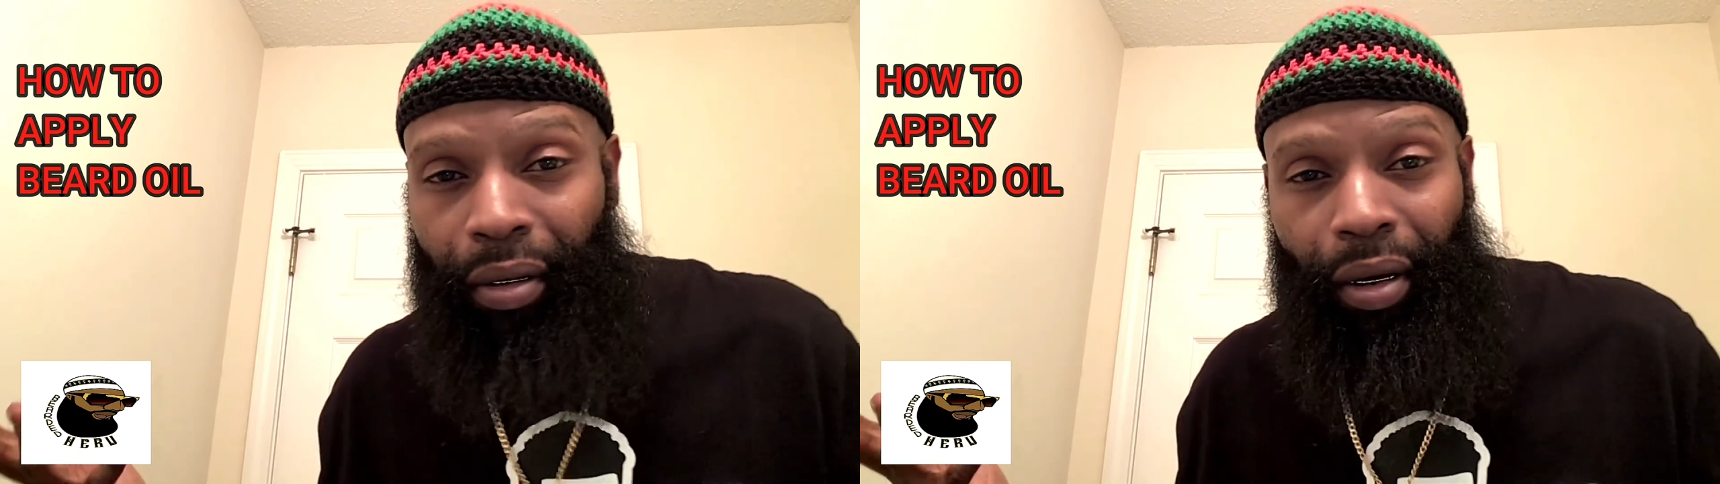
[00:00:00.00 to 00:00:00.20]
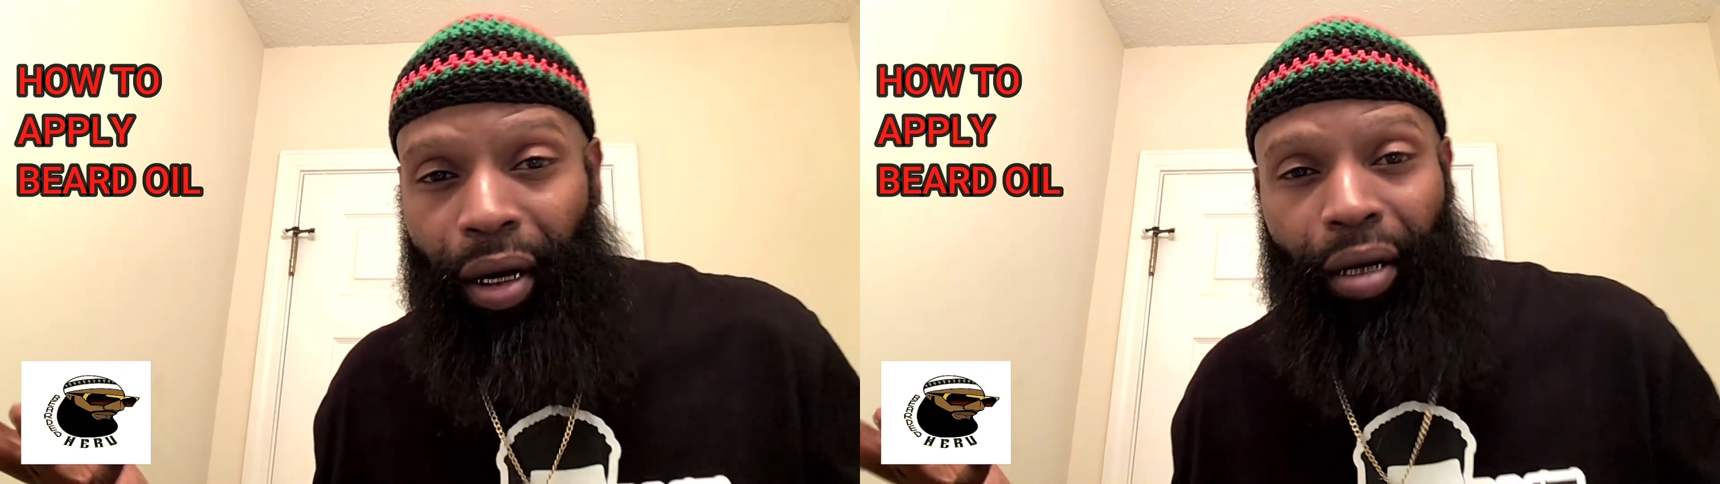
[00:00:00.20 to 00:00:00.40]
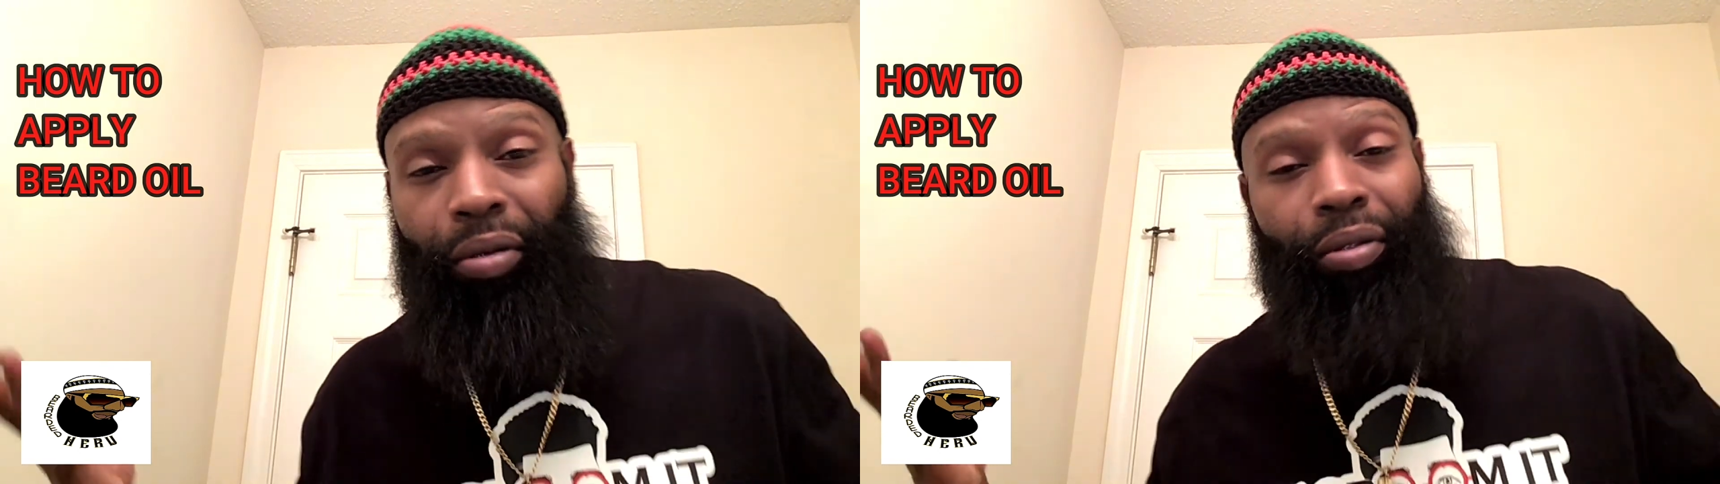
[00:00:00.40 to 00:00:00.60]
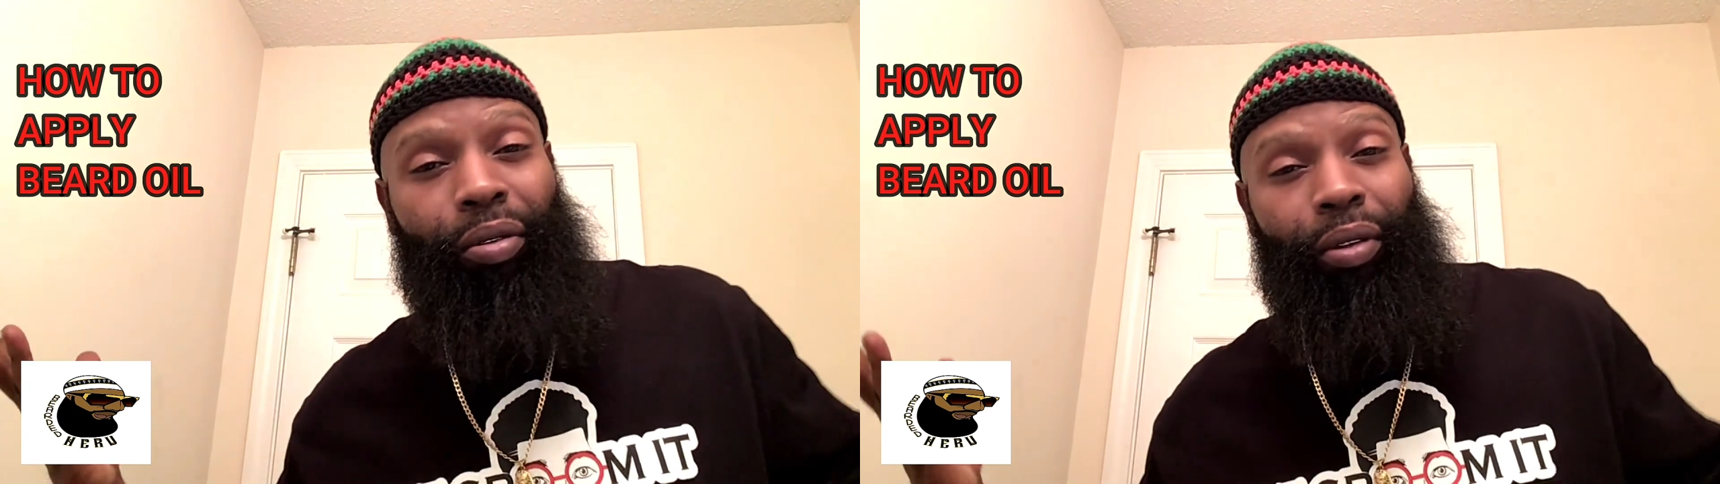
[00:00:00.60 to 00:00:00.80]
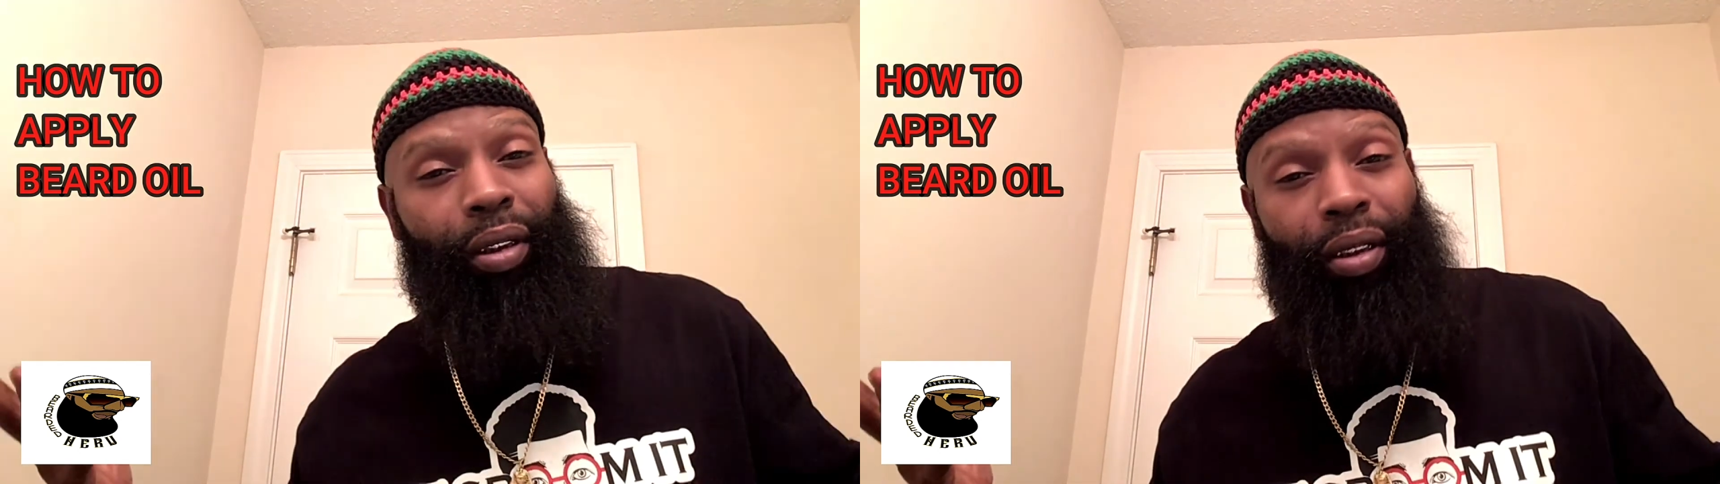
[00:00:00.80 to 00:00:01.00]
I don't know
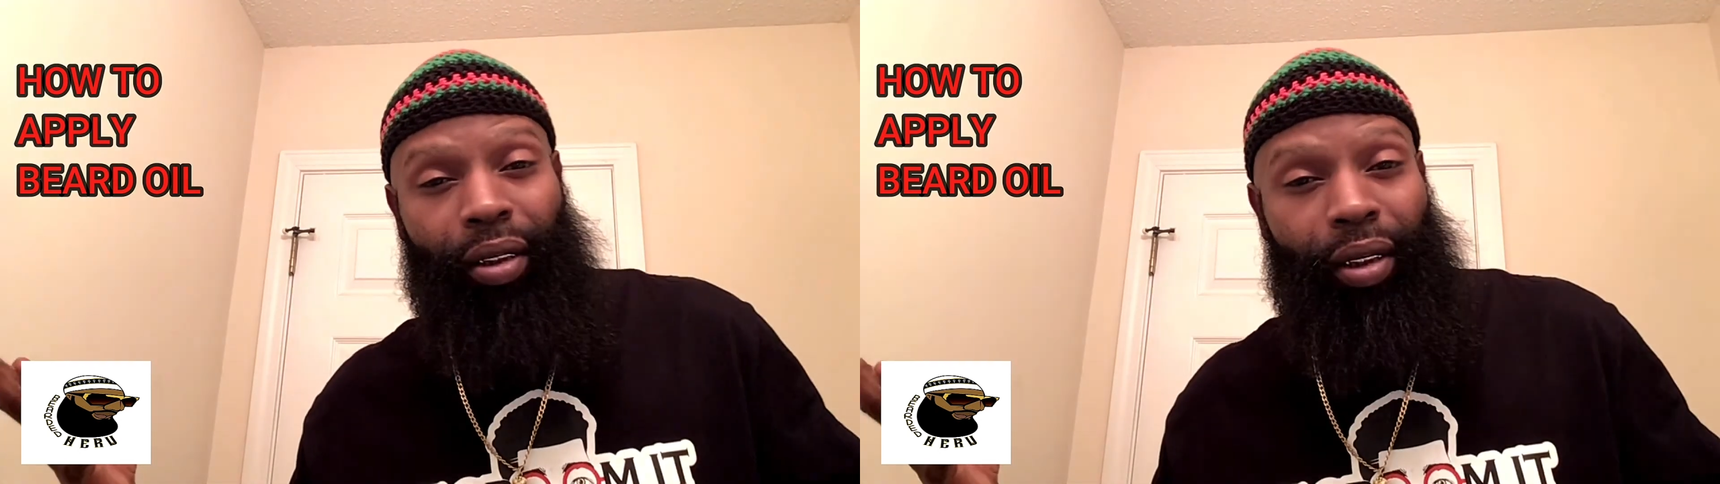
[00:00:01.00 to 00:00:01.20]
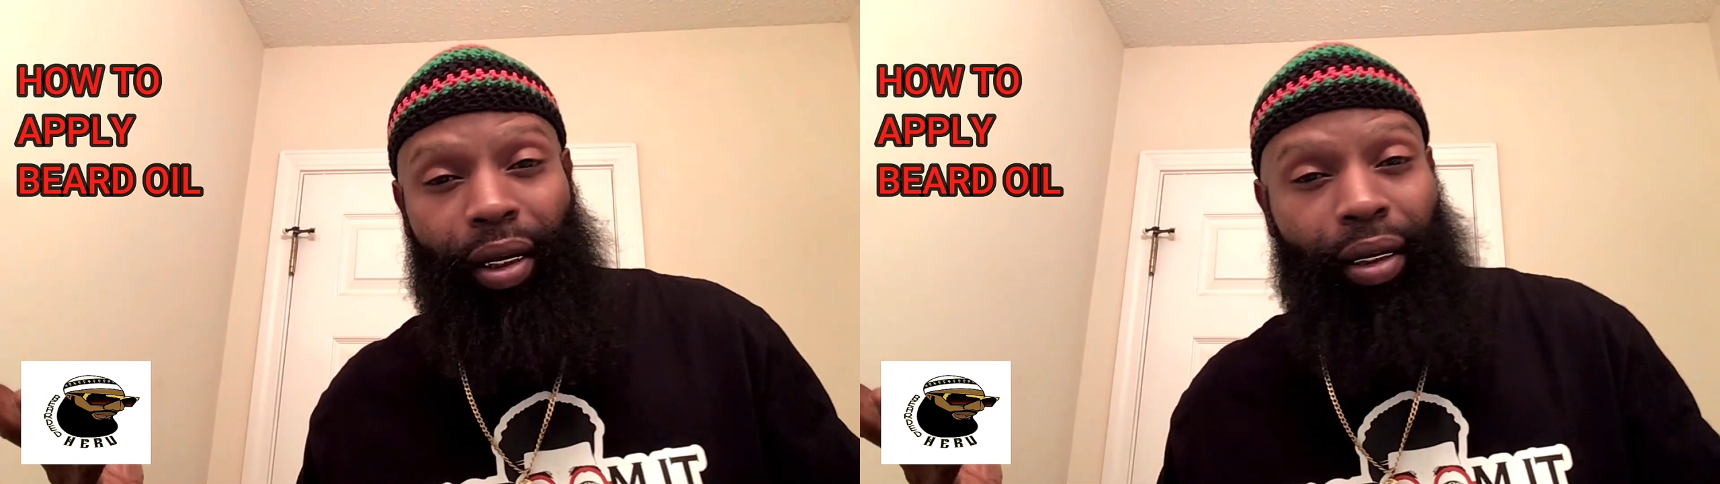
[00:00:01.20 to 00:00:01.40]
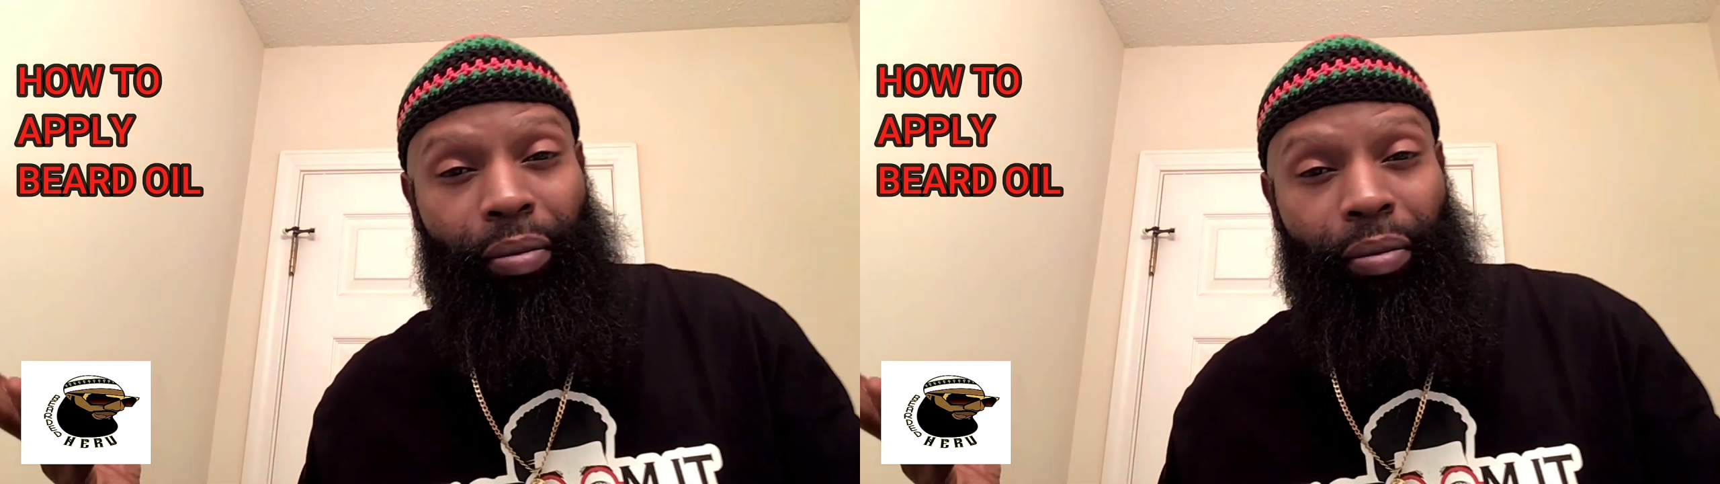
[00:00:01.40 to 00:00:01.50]
what else to tell you,